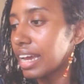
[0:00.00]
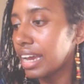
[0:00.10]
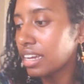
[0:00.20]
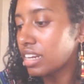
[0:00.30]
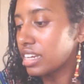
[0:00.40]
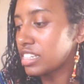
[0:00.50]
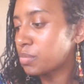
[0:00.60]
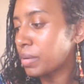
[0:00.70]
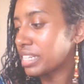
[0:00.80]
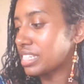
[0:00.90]
And
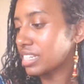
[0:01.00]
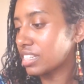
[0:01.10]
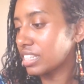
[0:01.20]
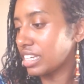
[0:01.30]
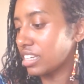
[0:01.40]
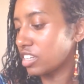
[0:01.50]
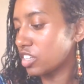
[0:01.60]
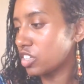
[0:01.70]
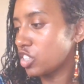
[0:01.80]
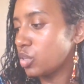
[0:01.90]
it's basically,
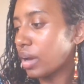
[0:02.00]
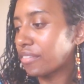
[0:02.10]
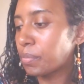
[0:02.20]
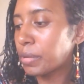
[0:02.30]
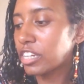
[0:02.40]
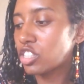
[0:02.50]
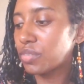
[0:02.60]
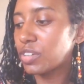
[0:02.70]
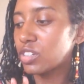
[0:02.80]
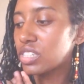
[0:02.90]
you have a picture
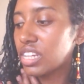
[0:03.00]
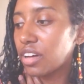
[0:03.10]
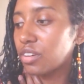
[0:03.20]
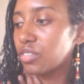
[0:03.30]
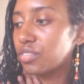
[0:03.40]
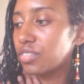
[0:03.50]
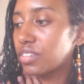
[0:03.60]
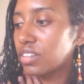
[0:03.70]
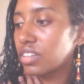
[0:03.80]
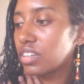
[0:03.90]
of yourself
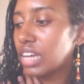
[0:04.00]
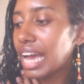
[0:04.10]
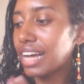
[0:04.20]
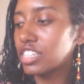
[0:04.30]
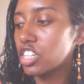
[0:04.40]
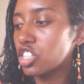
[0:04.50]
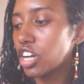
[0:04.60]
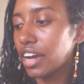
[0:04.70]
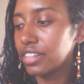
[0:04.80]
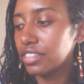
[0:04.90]
as a
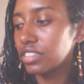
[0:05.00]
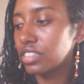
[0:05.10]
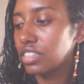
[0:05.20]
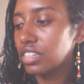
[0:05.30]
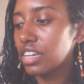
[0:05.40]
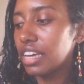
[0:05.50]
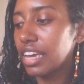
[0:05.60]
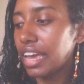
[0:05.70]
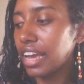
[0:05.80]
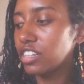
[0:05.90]
child,
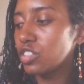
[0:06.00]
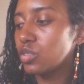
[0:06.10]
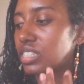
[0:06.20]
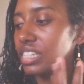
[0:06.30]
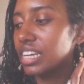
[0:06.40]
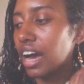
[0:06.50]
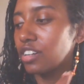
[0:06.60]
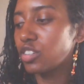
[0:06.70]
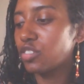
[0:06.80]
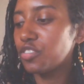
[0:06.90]
and you see
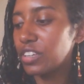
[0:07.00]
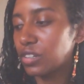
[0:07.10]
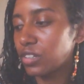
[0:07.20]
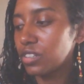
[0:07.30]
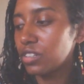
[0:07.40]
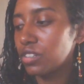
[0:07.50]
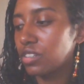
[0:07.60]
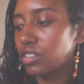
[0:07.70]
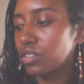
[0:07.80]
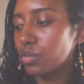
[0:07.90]
how you feel
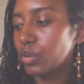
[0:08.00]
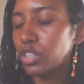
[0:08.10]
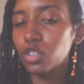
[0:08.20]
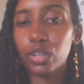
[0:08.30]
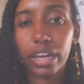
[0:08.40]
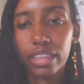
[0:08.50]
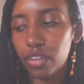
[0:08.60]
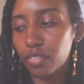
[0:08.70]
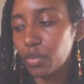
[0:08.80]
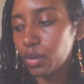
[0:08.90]
when you look at
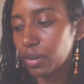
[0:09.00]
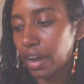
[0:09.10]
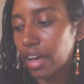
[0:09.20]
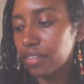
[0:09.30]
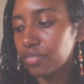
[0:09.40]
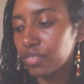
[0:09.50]
the photograph.